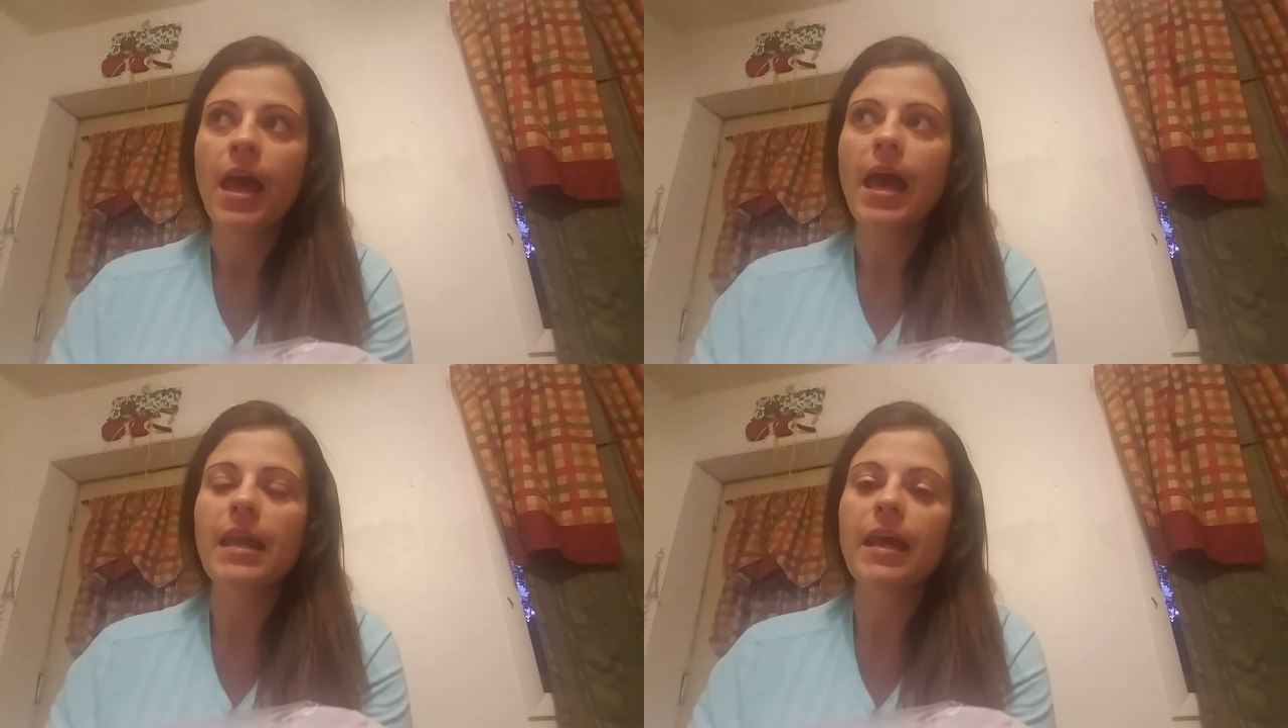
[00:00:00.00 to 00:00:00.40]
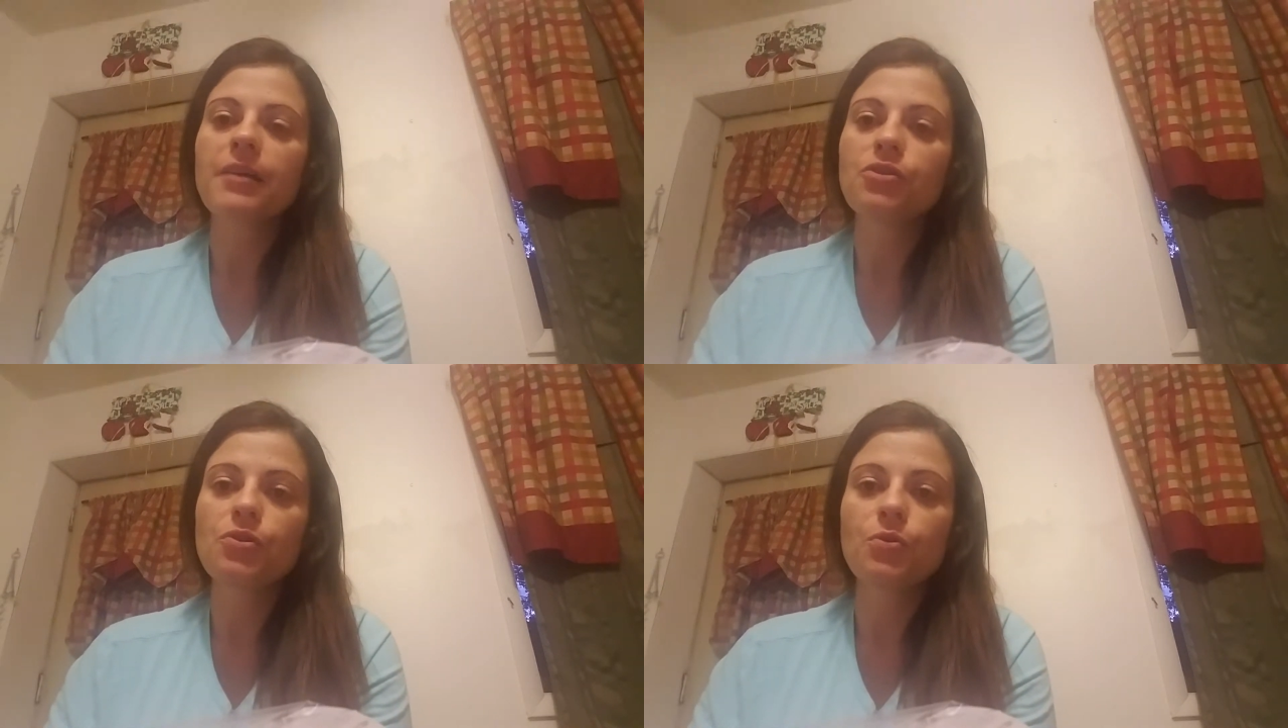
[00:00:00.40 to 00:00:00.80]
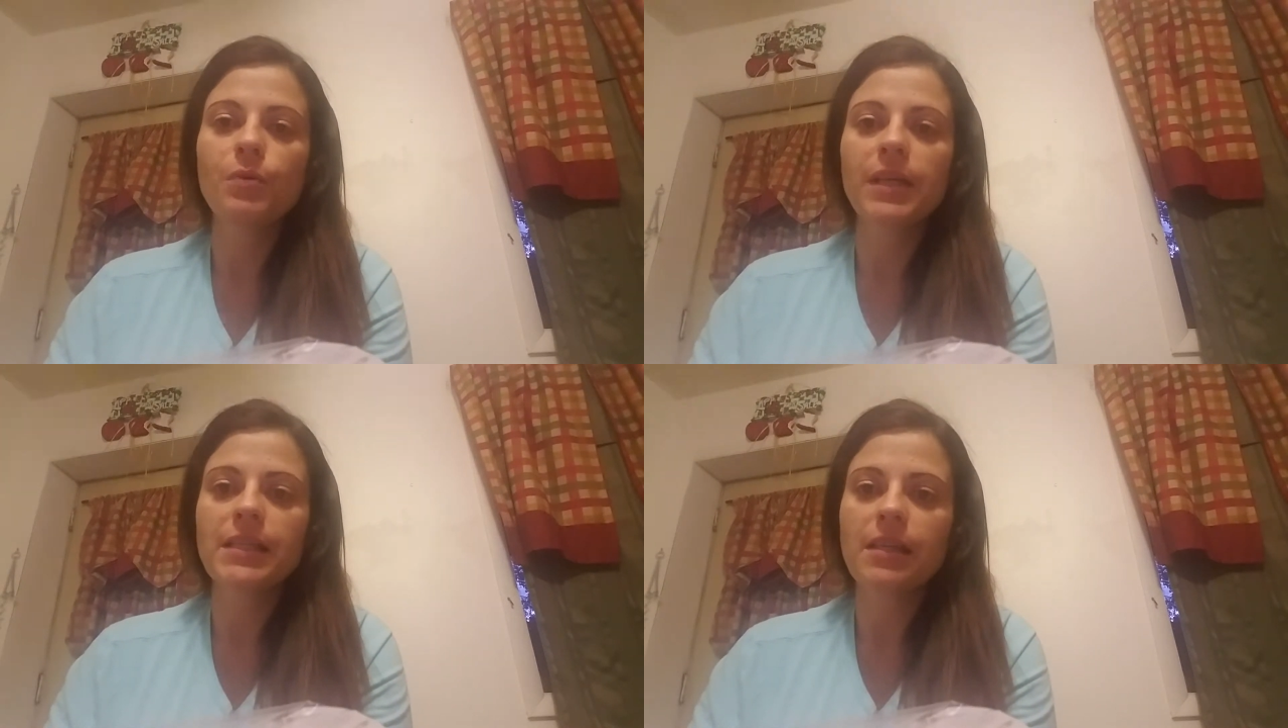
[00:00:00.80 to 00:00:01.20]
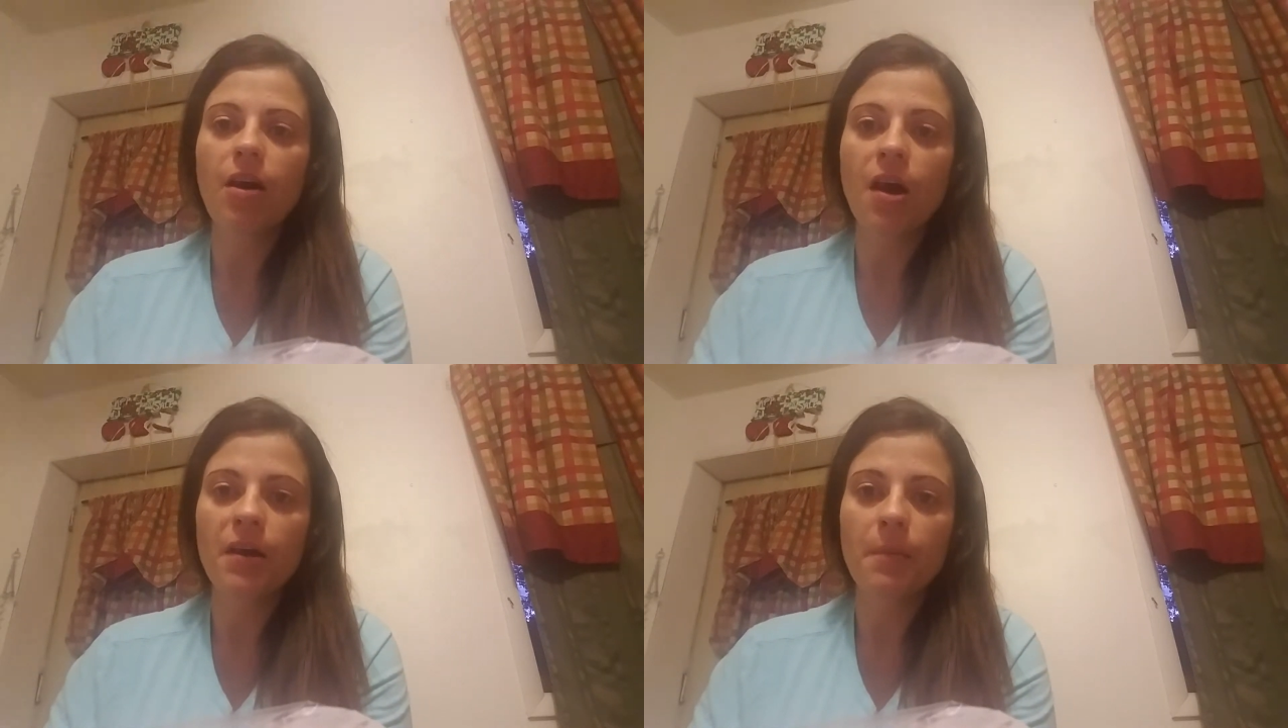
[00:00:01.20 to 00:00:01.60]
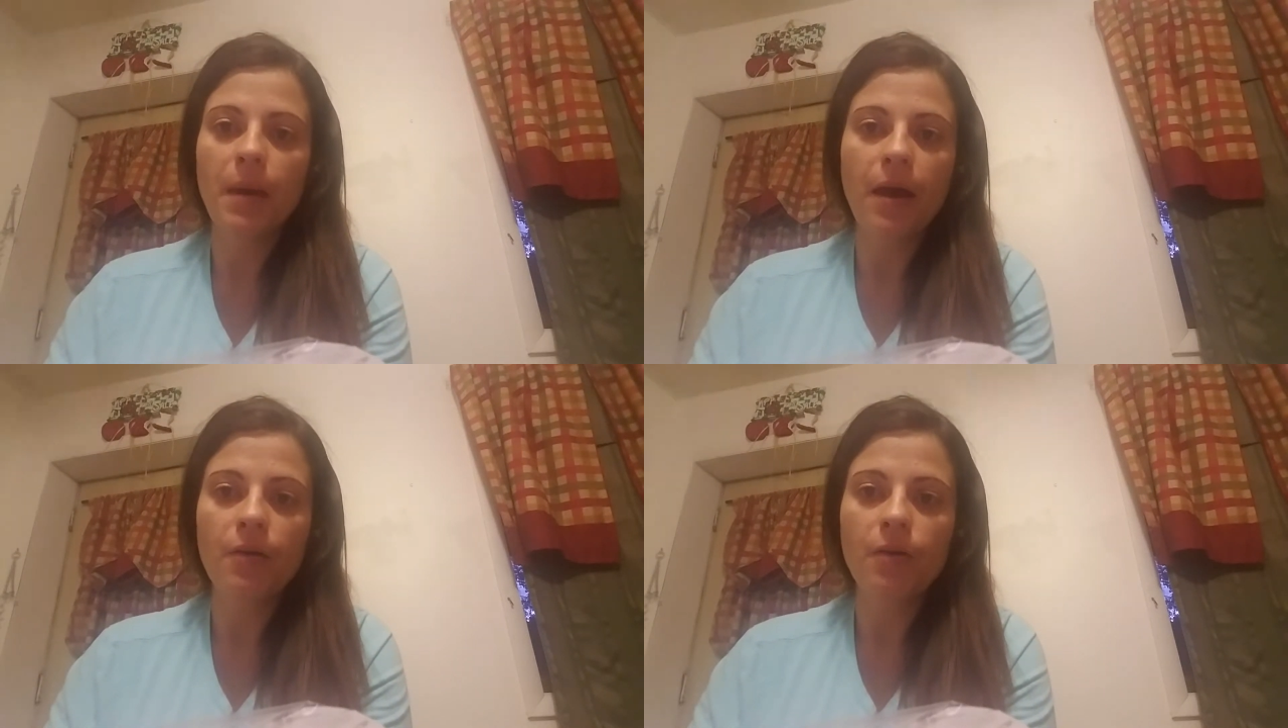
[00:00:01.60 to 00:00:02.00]
And I do want to talk
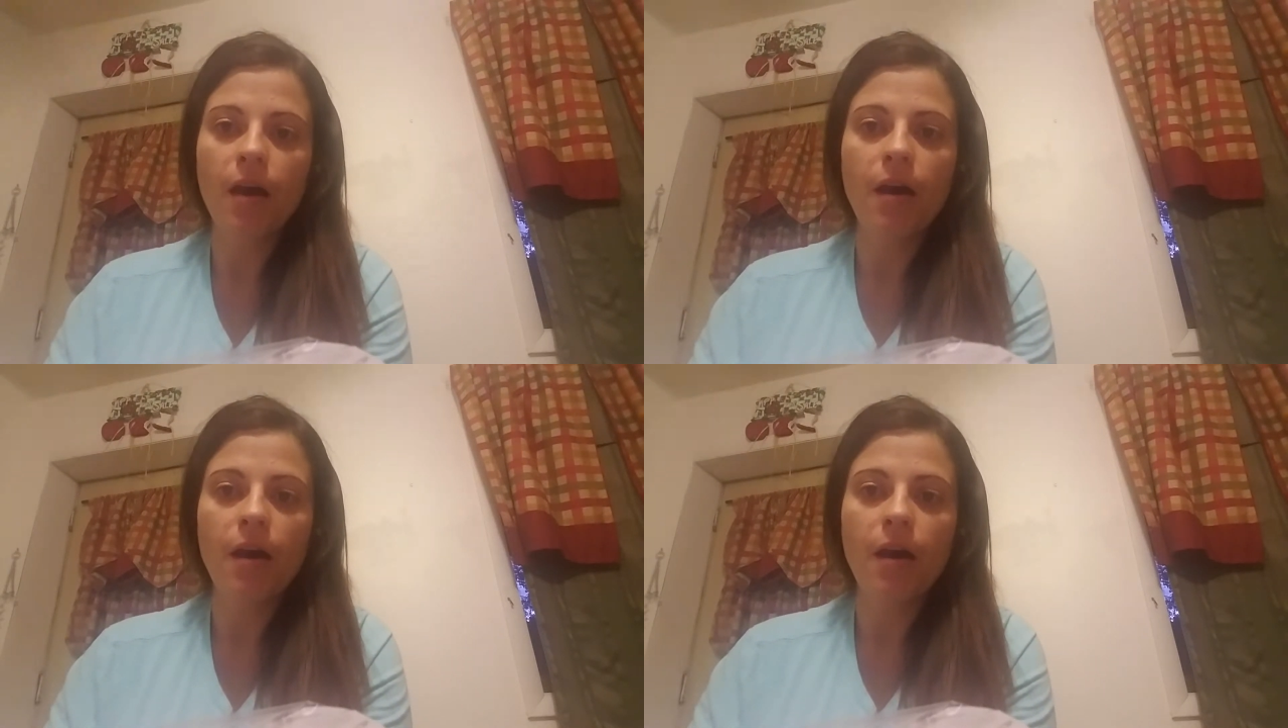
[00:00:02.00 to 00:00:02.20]
about